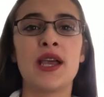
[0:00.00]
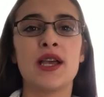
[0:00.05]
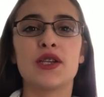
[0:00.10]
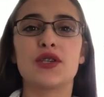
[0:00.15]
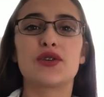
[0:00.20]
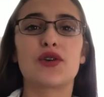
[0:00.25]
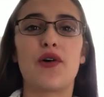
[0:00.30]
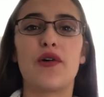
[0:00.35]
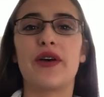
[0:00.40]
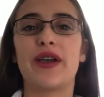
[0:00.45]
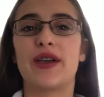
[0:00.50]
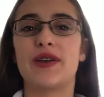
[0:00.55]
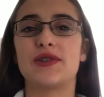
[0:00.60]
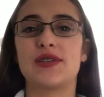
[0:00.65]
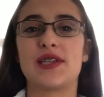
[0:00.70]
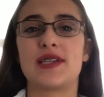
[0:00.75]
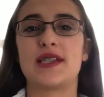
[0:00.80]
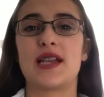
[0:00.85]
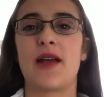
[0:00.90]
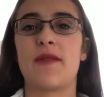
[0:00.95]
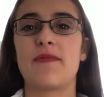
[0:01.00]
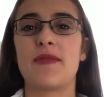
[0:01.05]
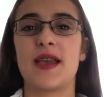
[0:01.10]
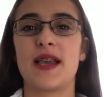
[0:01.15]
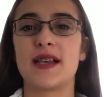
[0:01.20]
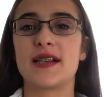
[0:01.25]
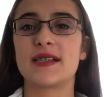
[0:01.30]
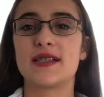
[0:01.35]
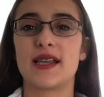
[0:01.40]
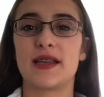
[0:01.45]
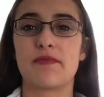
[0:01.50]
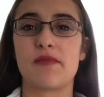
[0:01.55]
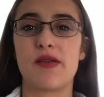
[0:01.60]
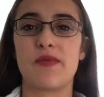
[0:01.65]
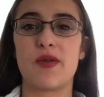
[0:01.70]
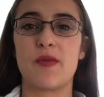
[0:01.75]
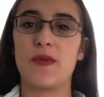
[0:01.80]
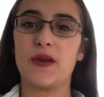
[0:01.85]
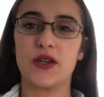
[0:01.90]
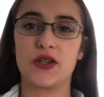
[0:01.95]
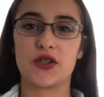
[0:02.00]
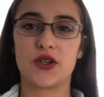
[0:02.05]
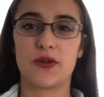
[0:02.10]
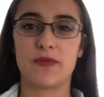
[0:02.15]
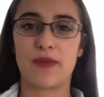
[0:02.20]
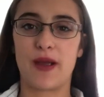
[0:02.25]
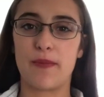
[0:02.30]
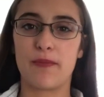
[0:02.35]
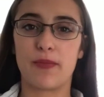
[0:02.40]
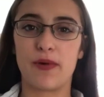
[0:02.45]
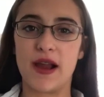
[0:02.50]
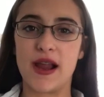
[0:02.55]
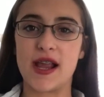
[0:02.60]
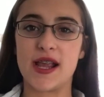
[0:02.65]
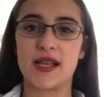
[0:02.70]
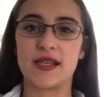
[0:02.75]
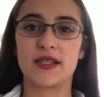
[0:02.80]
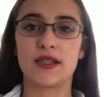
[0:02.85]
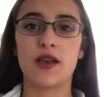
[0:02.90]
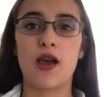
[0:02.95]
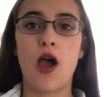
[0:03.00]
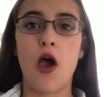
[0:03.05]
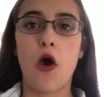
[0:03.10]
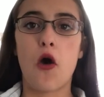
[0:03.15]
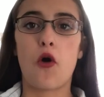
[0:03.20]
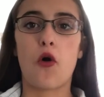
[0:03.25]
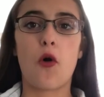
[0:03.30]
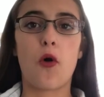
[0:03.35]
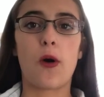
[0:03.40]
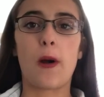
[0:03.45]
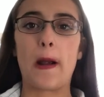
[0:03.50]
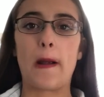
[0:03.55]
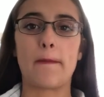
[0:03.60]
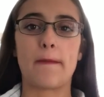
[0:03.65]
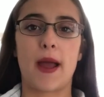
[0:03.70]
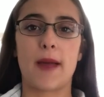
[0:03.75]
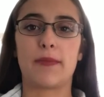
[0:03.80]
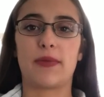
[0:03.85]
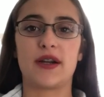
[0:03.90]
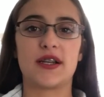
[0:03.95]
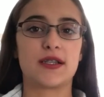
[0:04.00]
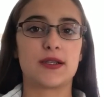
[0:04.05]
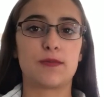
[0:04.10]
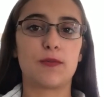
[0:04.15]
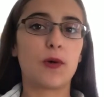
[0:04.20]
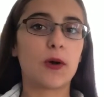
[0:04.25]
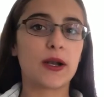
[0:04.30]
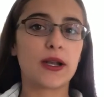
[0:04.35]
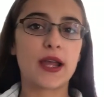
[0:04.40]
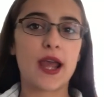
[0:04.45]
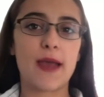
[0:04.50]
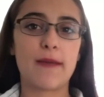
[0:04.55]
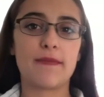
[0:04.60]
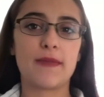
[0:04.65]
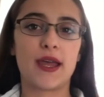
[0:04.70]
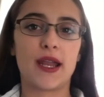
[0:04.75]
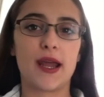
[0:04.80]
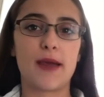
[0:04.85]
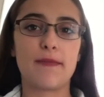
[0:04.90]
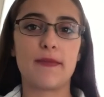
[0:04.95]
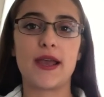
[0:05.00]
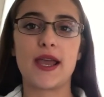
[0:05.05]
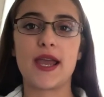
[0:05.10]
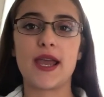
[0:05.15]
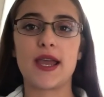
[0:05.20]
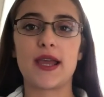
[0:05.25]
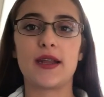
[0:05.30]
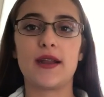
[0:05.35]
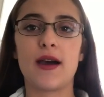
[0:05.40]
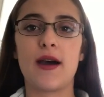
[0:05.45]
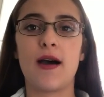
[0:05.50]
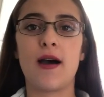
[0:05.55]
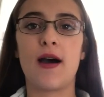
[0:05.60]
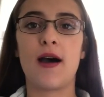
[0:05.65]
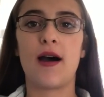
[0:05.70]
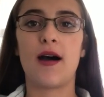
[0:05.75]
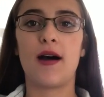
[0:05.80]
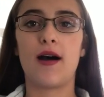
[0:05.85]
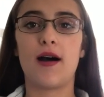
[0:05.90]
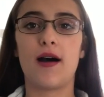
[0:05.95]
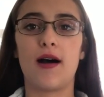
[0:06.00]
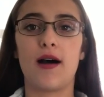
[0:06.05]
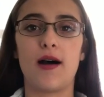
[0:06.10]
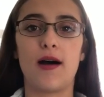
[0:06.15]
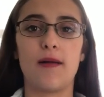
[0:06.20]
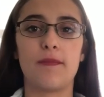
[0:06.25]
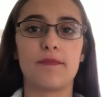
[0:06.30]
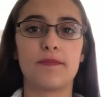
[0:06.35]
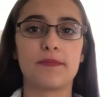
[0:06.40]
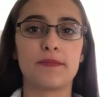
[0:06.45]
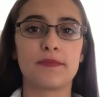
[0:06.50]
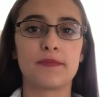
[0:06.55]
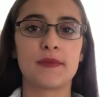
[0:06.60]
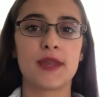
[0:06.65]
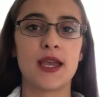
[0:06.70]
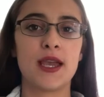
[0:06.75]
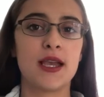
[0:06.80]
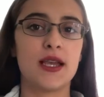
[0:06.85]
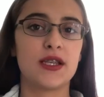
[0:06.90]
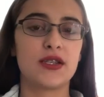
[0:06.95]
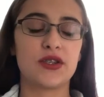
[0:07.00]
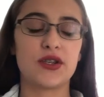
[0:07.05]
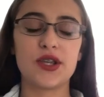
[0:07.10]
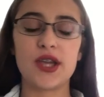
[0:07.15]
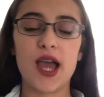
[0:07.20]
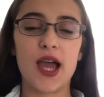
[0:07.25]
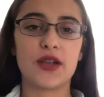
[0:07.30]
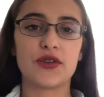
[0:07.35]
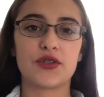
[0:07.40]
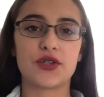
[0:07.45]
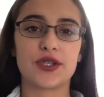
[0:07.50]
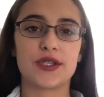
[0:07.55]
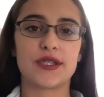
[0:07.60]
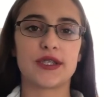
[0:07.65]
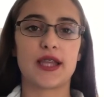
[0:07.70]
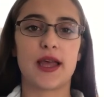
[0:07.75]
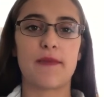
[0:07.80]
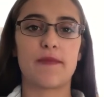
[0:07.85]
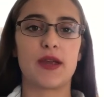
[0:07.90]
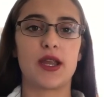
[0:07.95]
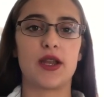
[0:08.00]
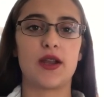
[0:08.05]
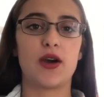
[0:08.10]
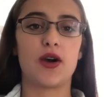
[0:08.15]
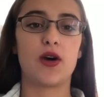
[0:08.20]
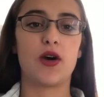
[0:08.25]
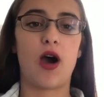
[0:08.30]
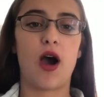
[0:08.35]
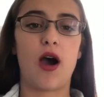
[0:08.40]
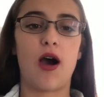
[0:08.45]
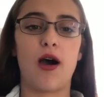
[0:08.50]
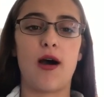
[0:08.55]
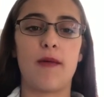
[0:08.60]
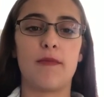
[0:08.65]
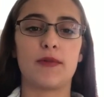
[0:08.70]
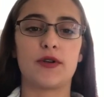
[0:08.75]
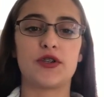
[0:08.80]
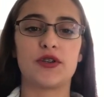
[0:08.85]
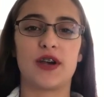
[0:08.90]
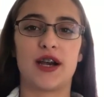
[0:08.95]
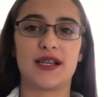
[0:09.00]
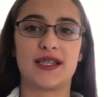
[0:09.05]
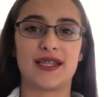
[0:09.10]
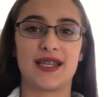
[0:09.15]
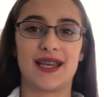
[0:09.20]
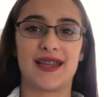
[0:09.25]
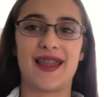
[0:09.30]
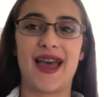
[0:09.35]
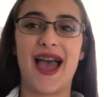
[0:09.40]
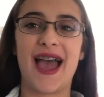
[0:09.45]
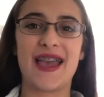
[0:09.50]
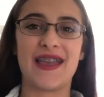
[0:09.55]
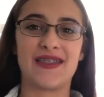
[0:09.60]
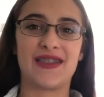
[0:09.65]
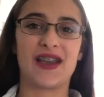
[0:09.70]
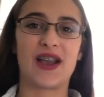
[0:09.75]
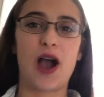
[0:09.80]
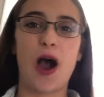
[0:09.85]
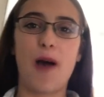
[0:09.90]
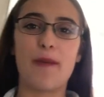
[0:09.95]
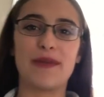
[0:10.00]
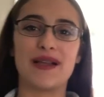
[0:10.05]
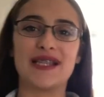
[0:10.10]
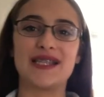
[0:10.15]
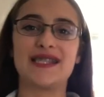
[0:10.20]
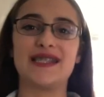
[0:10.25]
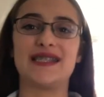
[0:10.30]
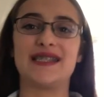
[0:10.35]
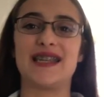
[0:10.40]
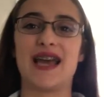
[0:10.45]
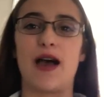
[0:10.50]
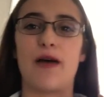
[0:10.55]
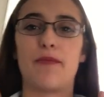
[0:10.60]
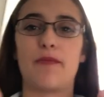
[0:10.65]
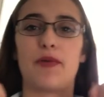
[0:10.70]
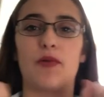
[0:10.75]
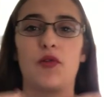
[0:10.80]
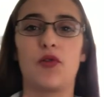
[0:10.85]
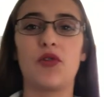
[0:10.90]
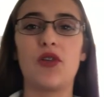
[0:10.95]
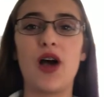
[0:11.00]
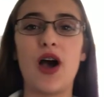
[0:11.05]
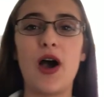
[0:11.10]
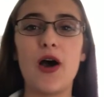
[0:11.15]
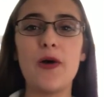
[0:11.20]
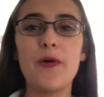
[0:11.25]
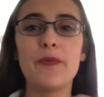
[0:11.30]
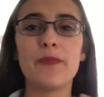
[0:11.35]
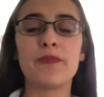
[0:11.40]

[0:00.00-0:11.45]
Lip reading: scoliosis type things, like maybe a picture of my brace or of my brace board game that I made. So yeah, just let me know what you guys think of that in the comments down below.